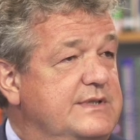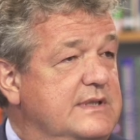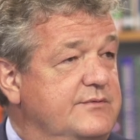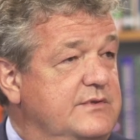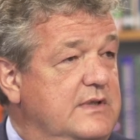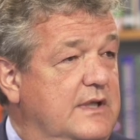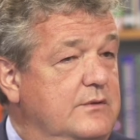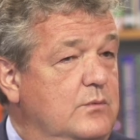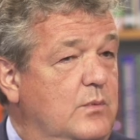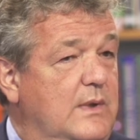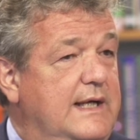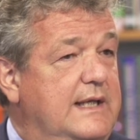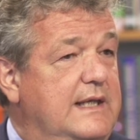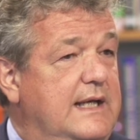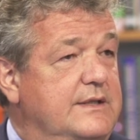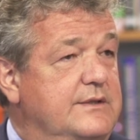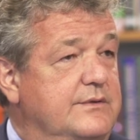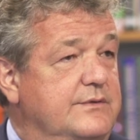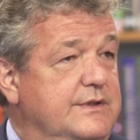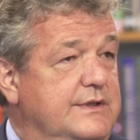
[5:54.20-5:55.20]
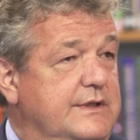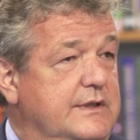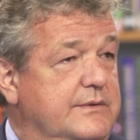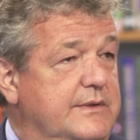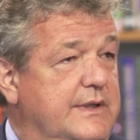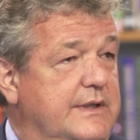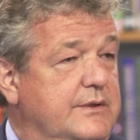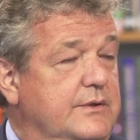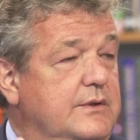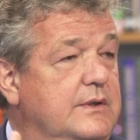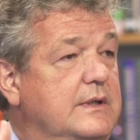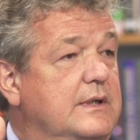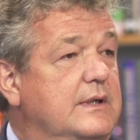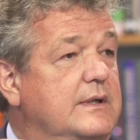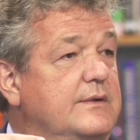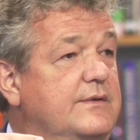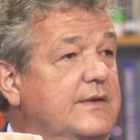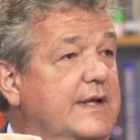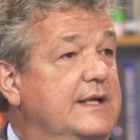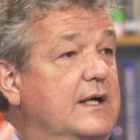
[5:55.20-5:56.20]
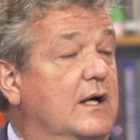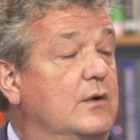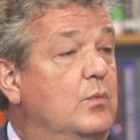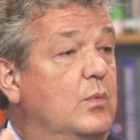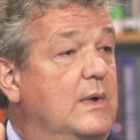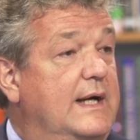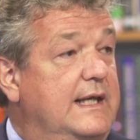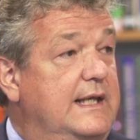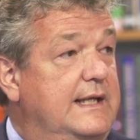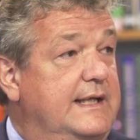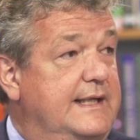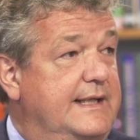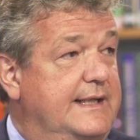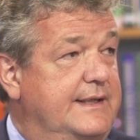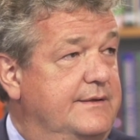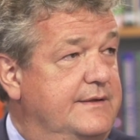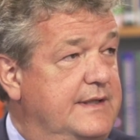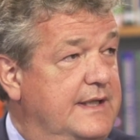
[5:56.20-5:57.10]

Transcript: have done well out of the euro. They are well ahead.